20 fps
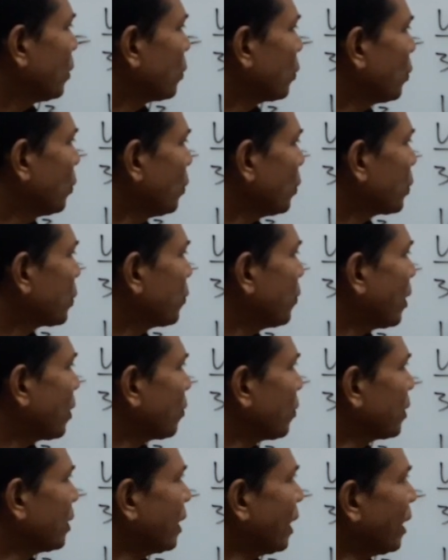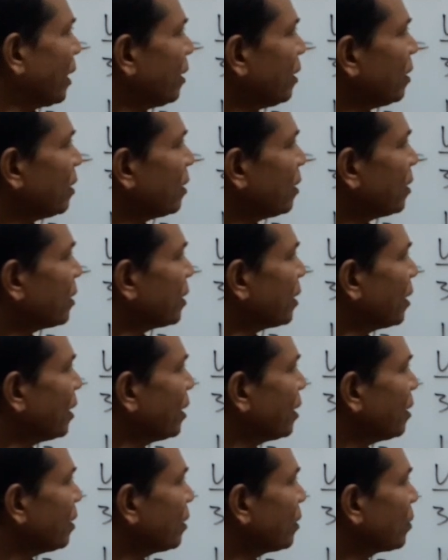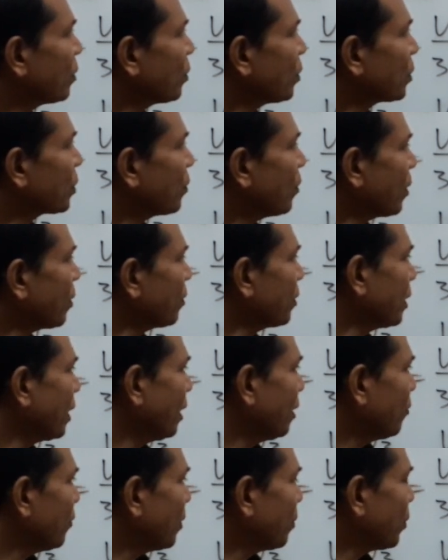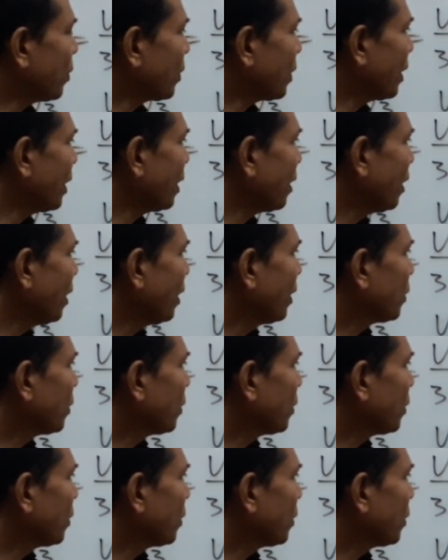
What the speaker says: 2 square root 10 is here, 2 square root 10, we put here,